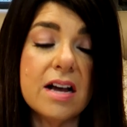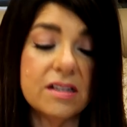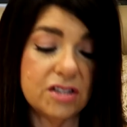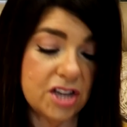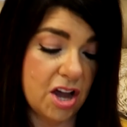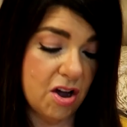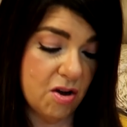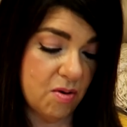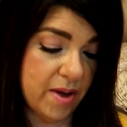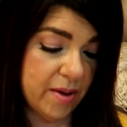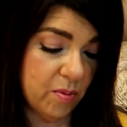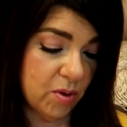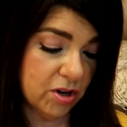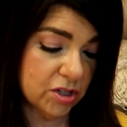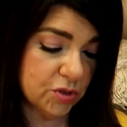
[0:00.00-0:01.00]
So
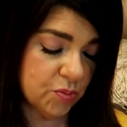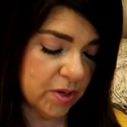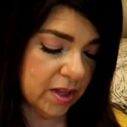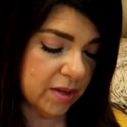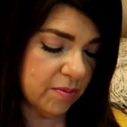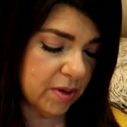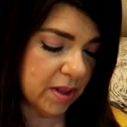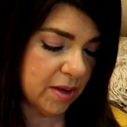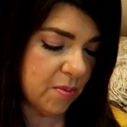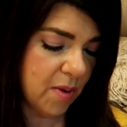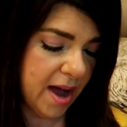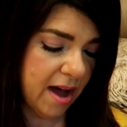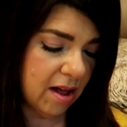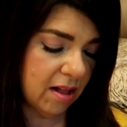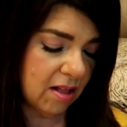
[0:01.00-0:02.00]
it works really, really
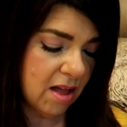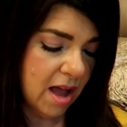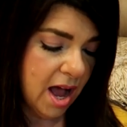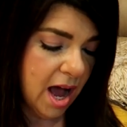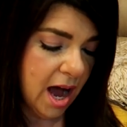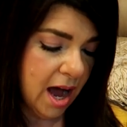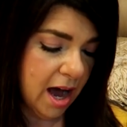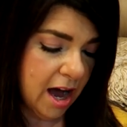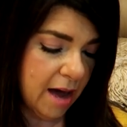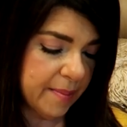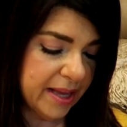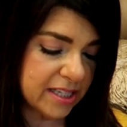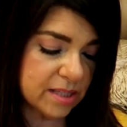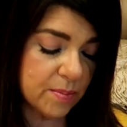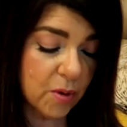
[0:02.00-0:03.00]
well.
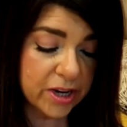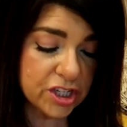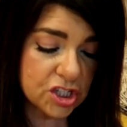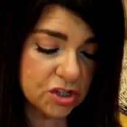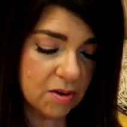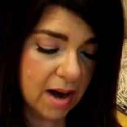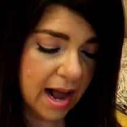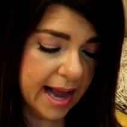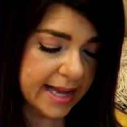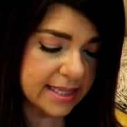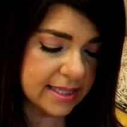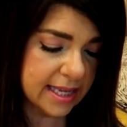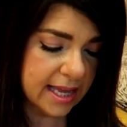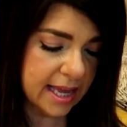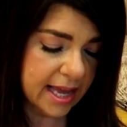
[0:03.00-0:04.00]
Um, it's
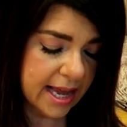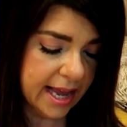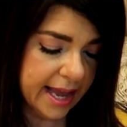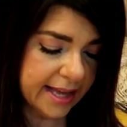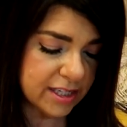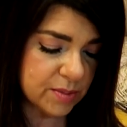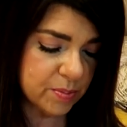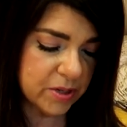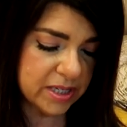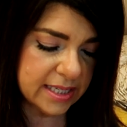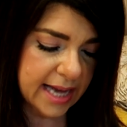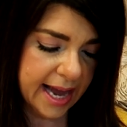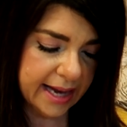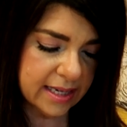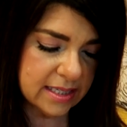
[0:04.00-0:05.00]
moisturizing, it's
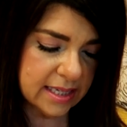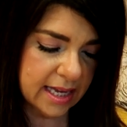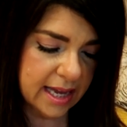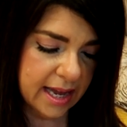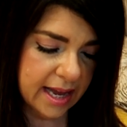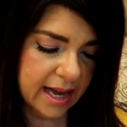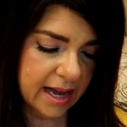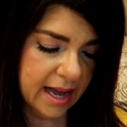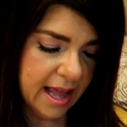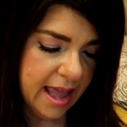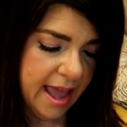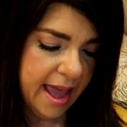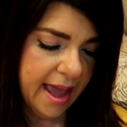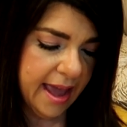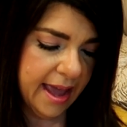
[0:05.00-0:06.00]
protecting,
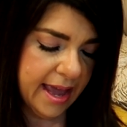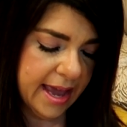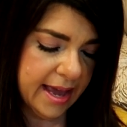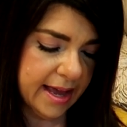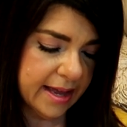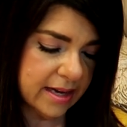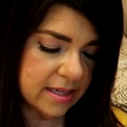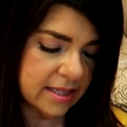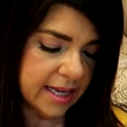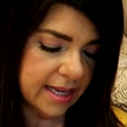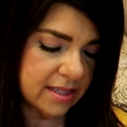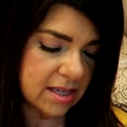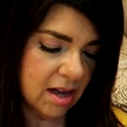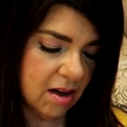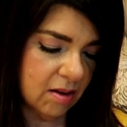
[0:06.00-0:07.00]
and
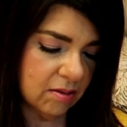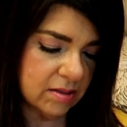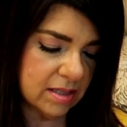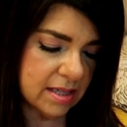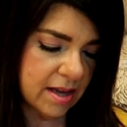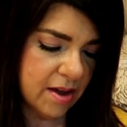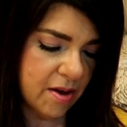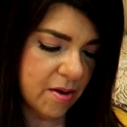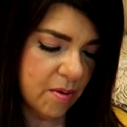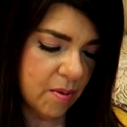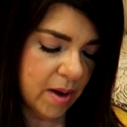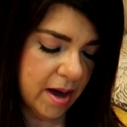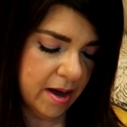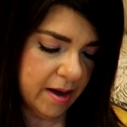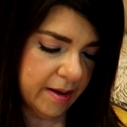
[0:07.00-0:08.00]
it's
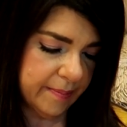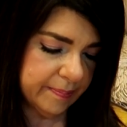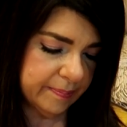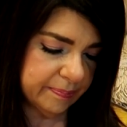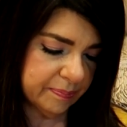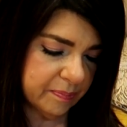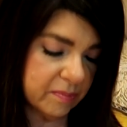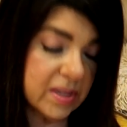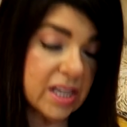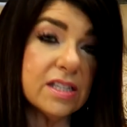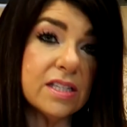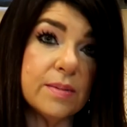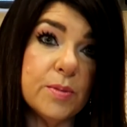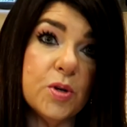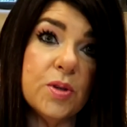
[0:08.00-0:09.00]
also um,
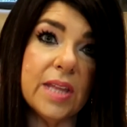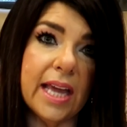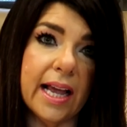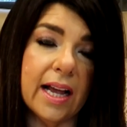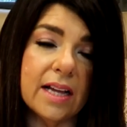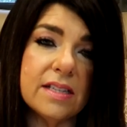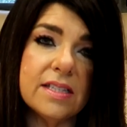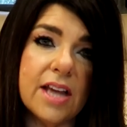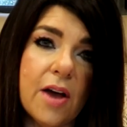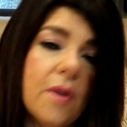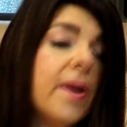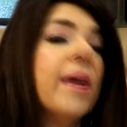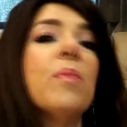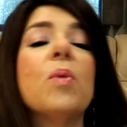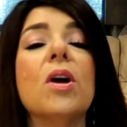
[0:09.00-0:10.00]
smoothing.
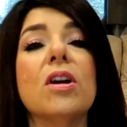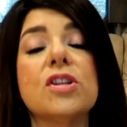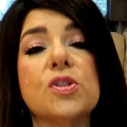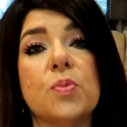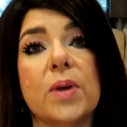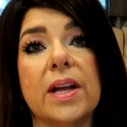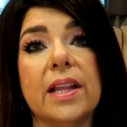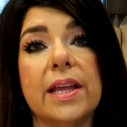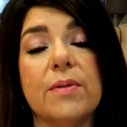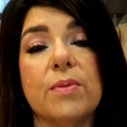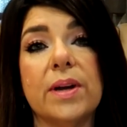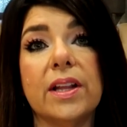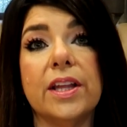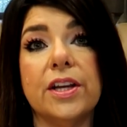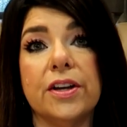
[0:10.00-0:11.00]
So it works really,
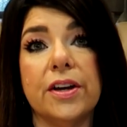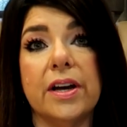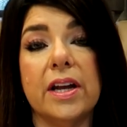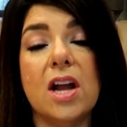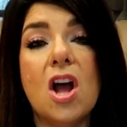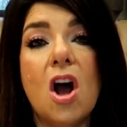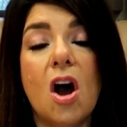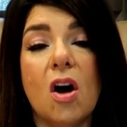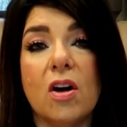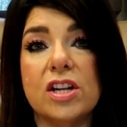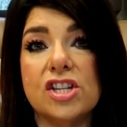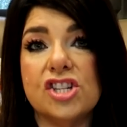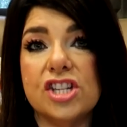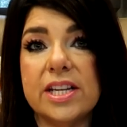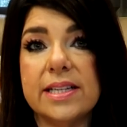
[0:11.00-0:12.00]
really good
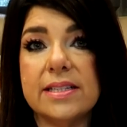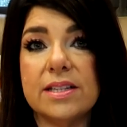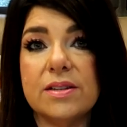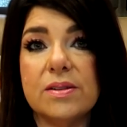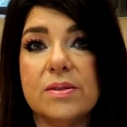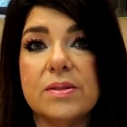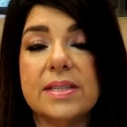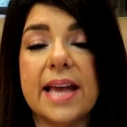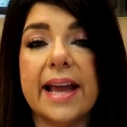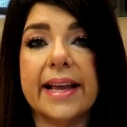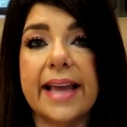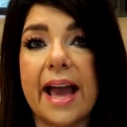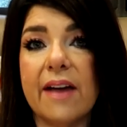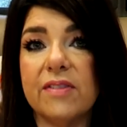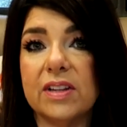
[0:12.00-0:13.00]
on Shih Tzus
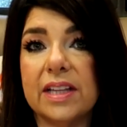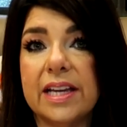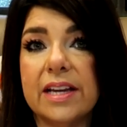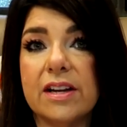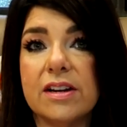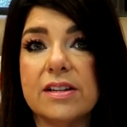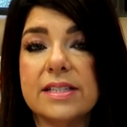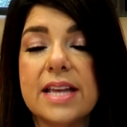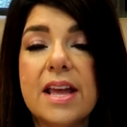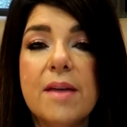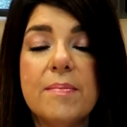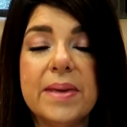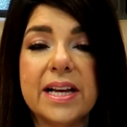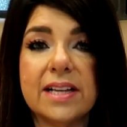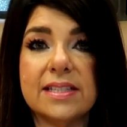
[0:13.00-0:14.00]
and Cavaliers
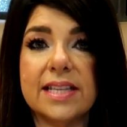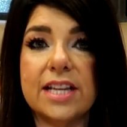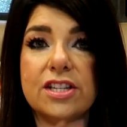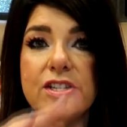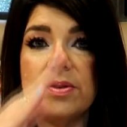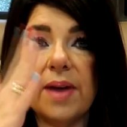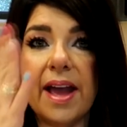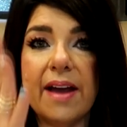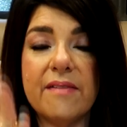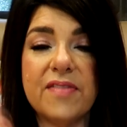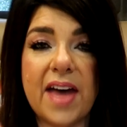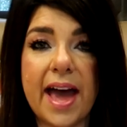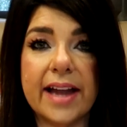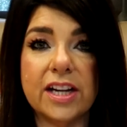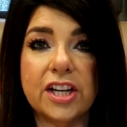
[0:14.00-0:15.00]
because they do have
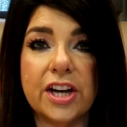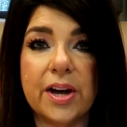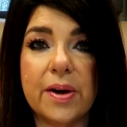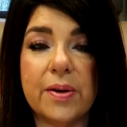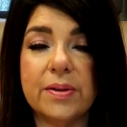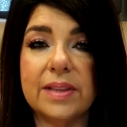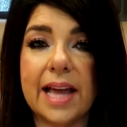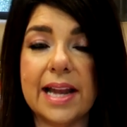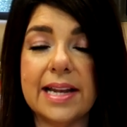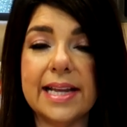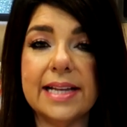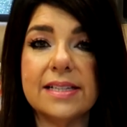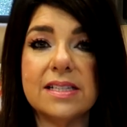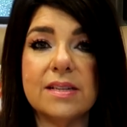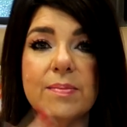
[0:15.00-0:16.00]
that coat that
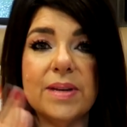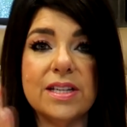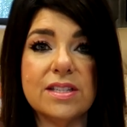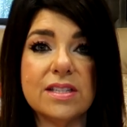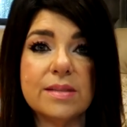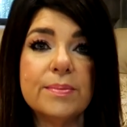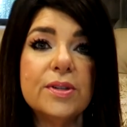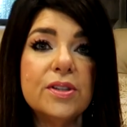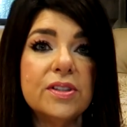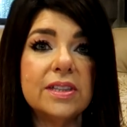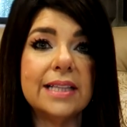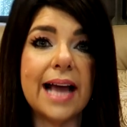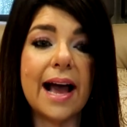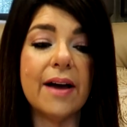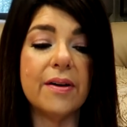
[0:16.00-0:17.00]
needs to be
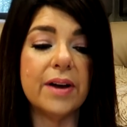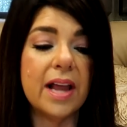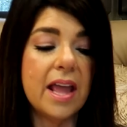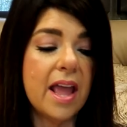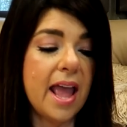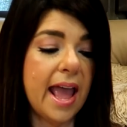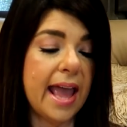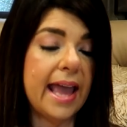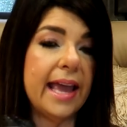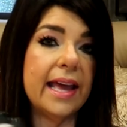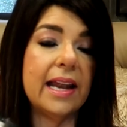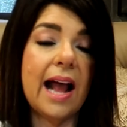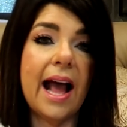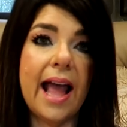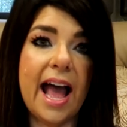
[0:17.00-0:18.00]
smoothed out
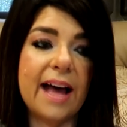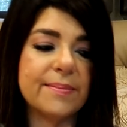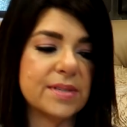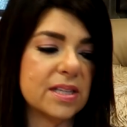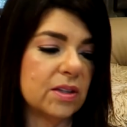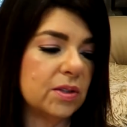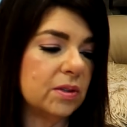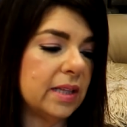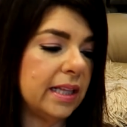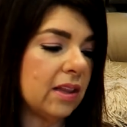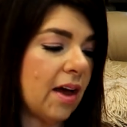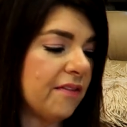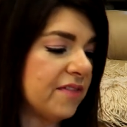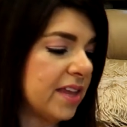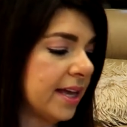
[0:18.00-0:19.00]
and I absolutely
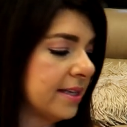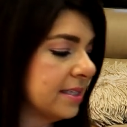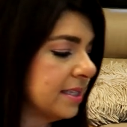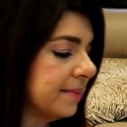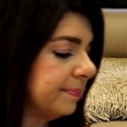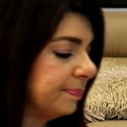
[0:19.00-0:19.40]
love this.